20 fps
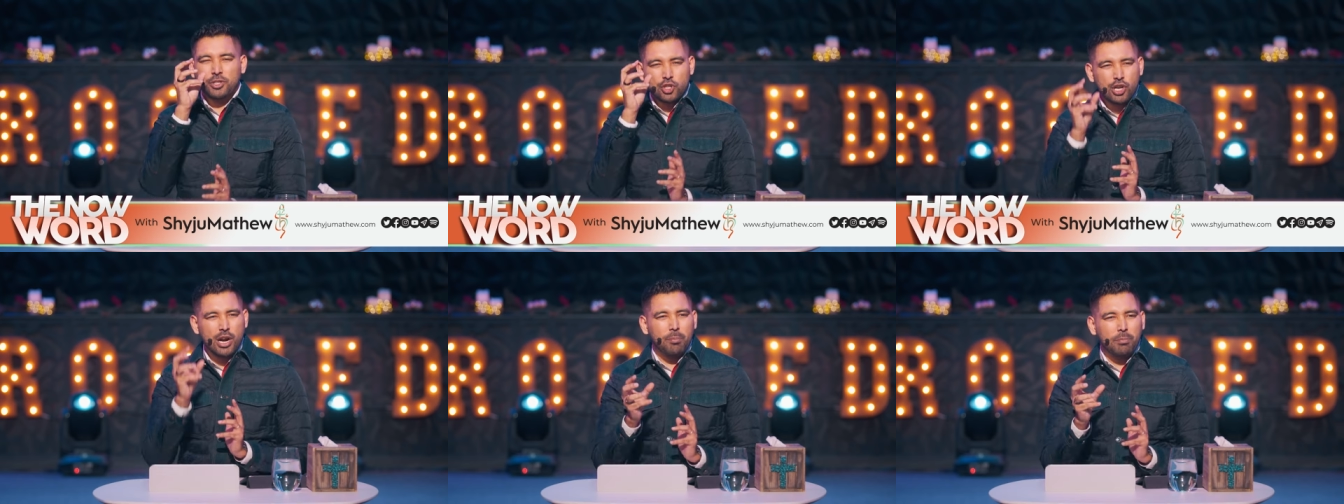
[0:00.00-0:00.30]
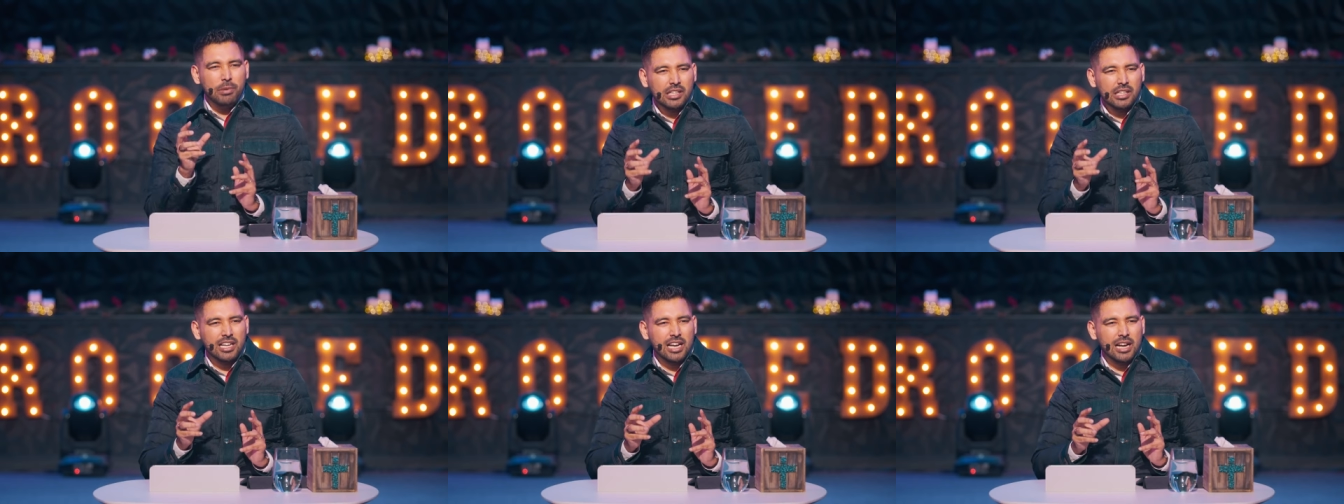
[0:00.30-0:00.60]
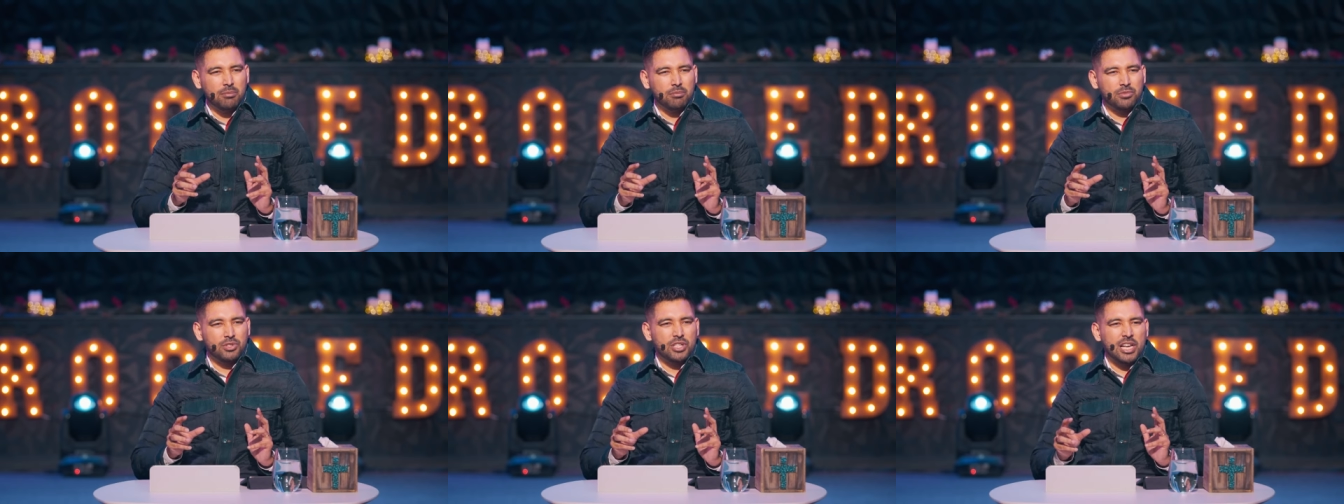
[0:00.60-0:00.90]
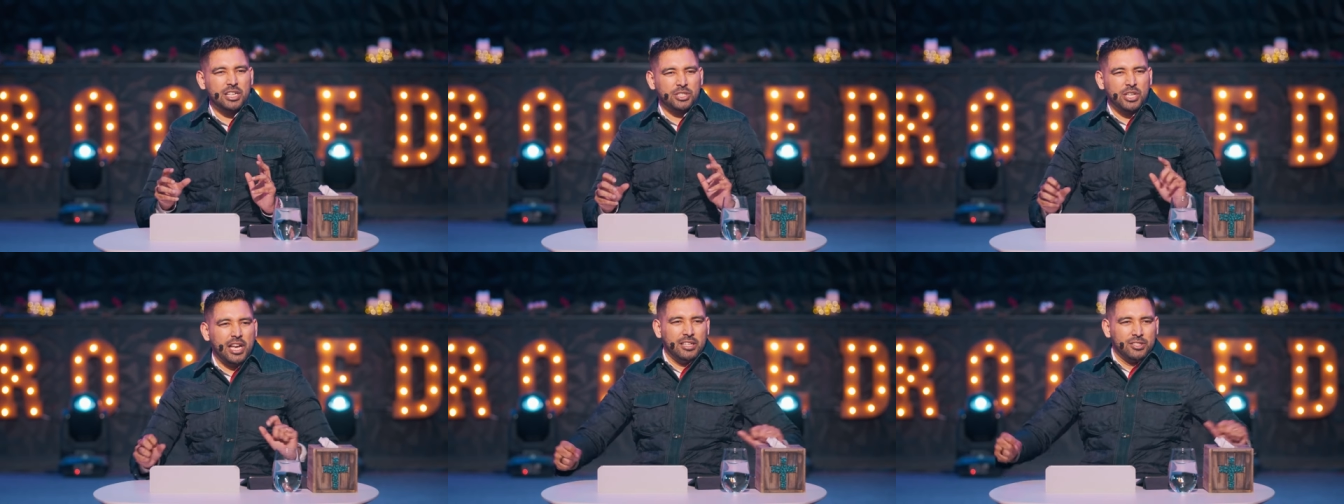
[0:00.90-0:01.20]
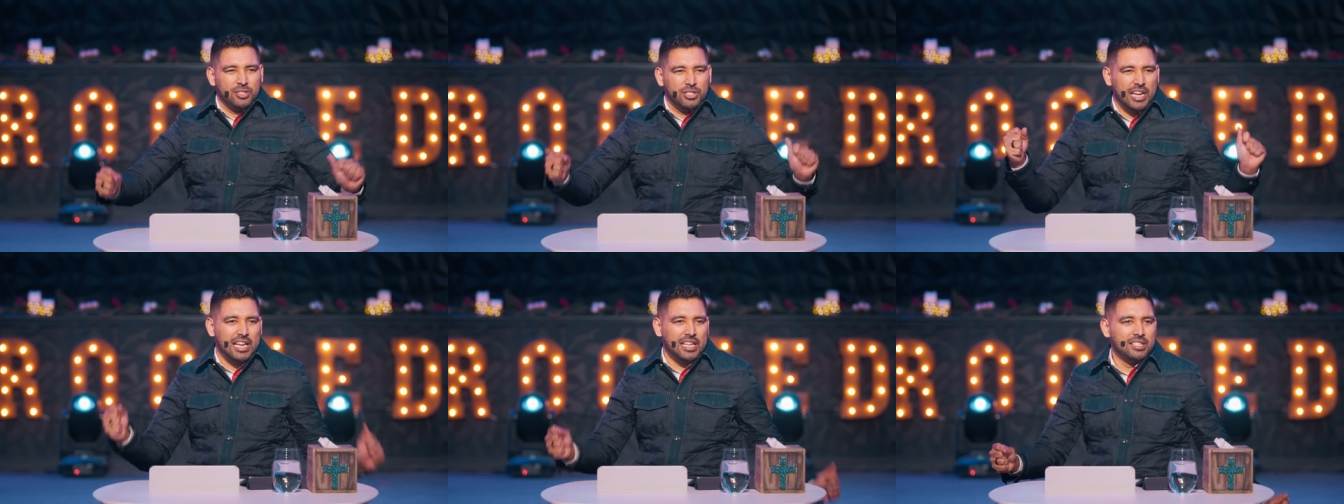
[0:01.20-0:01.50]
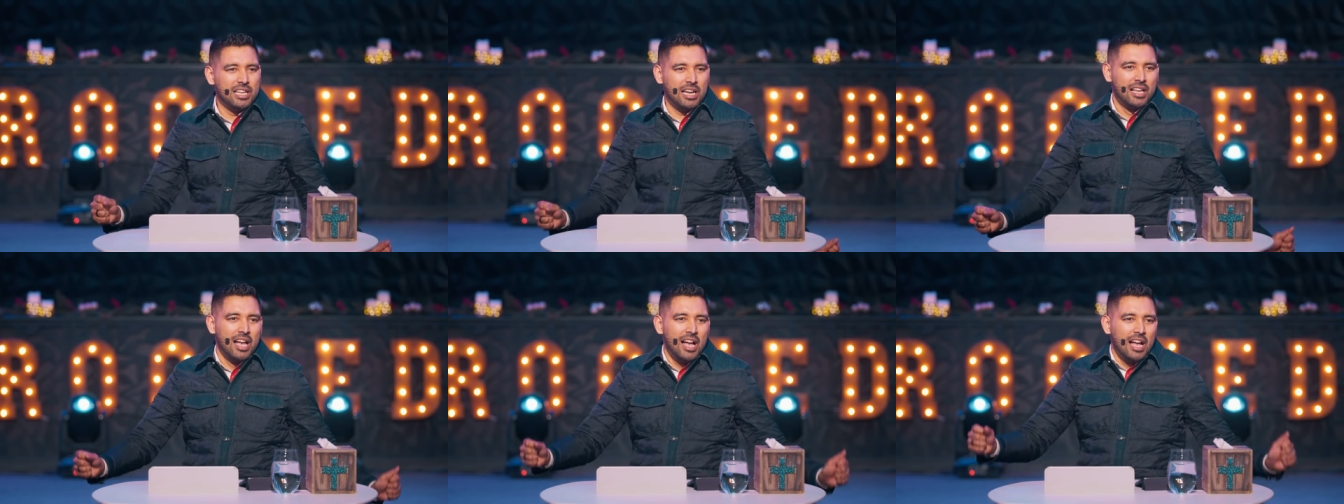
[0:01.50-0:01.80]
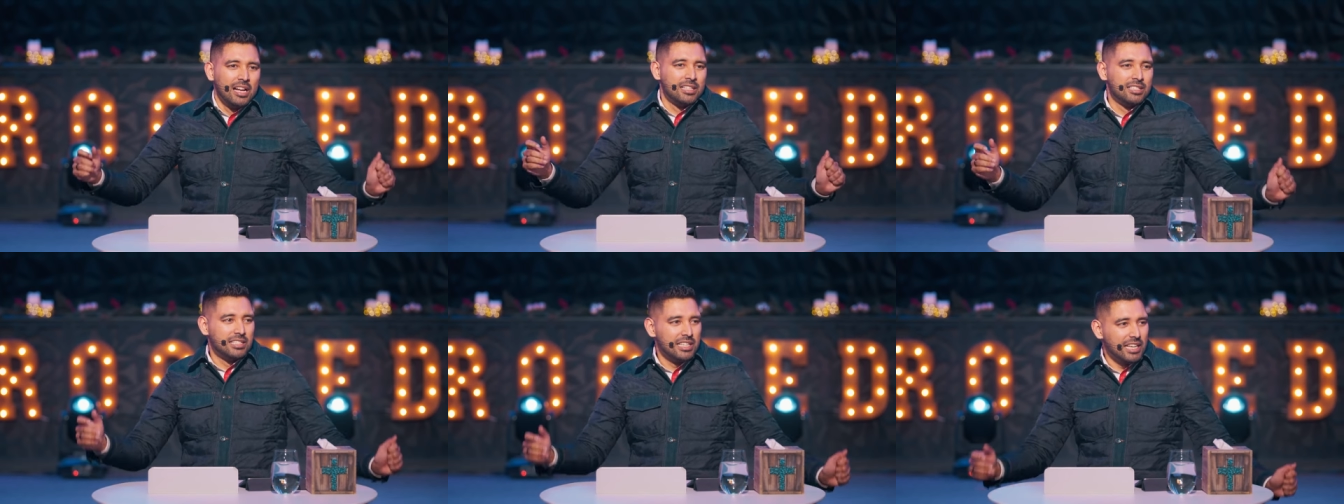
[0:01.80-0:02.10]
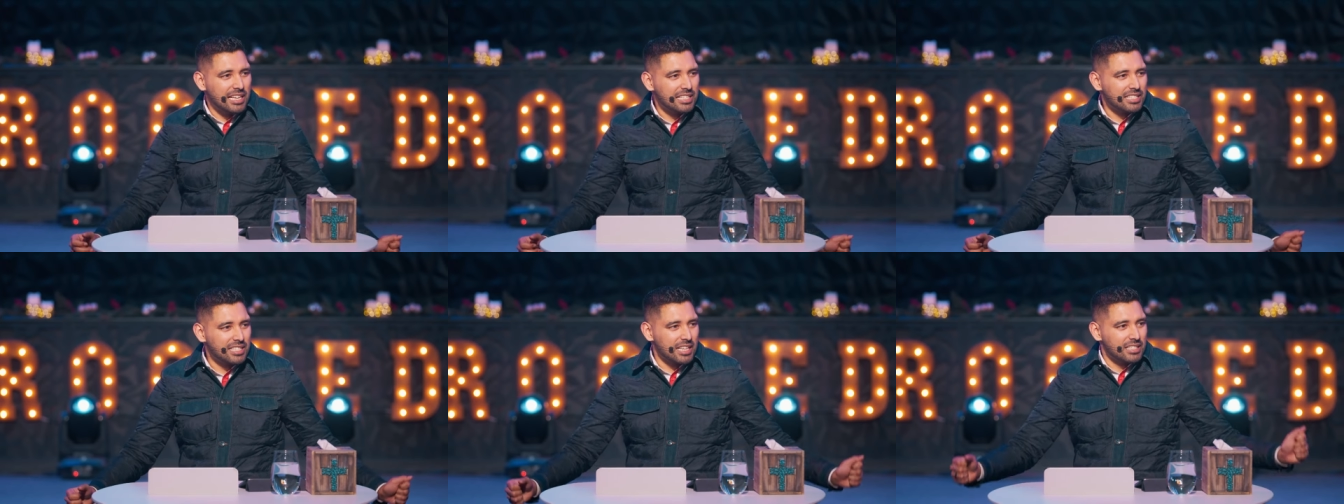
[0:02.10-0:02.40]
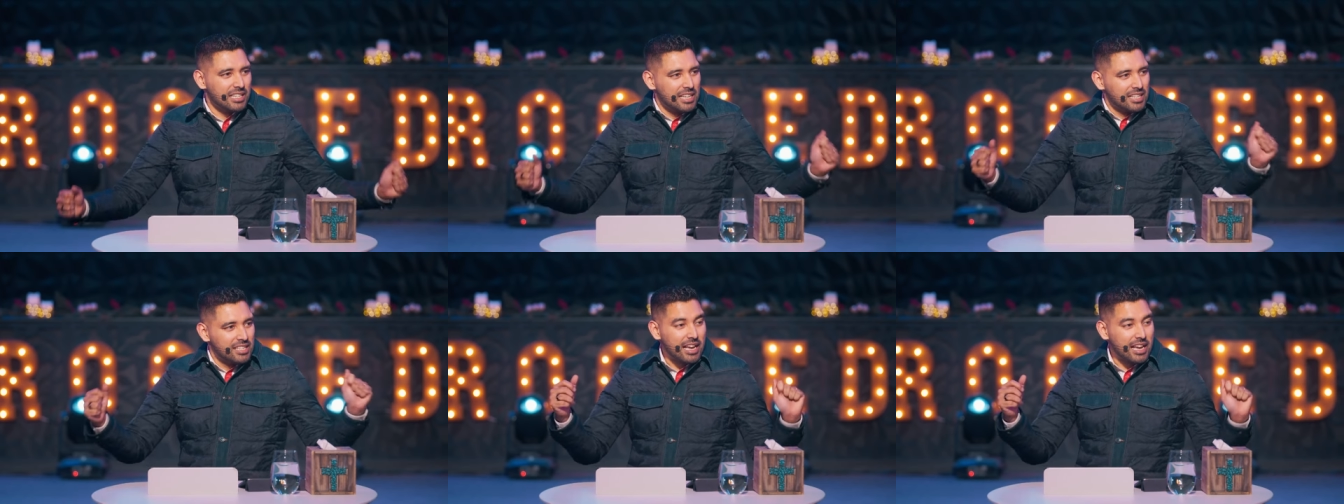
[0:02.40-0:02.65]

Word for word: trouble comes, they're saying, Jesus, Jesus.